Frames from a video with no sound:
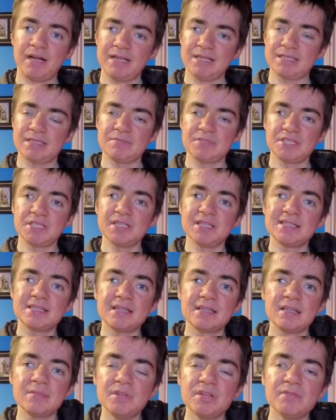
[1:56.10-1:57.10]
My assumption is
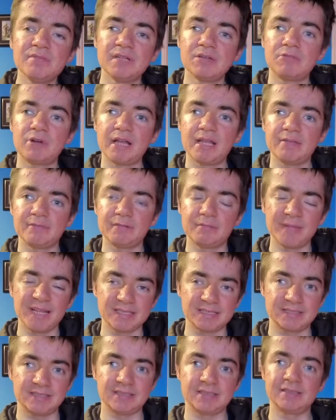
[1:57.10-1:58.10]
that they're moving away from
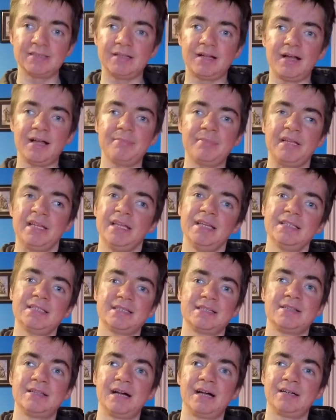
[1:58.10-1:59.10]
external I
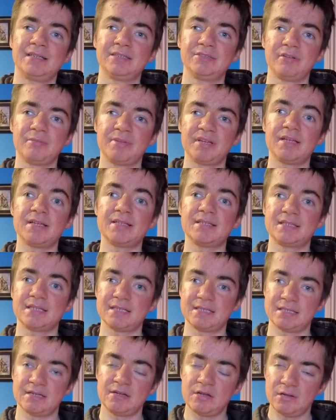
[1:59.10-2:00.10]
Ps, and Angry Birds
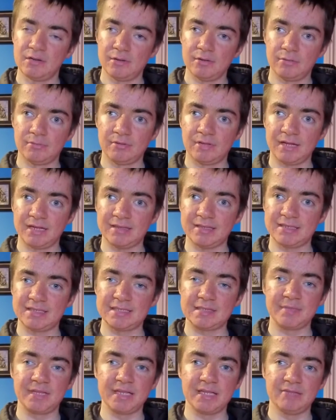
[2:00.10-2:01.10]
is unlikely
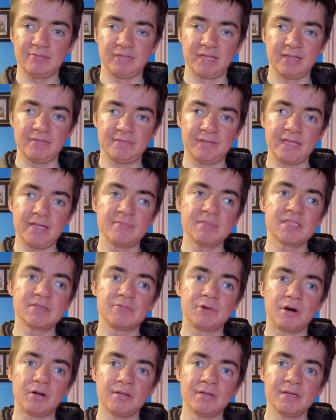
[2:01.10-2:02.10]
to be rethemed to
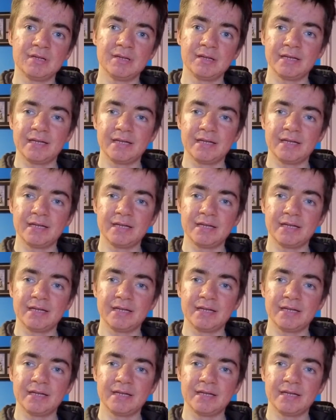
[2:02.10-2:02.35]
one,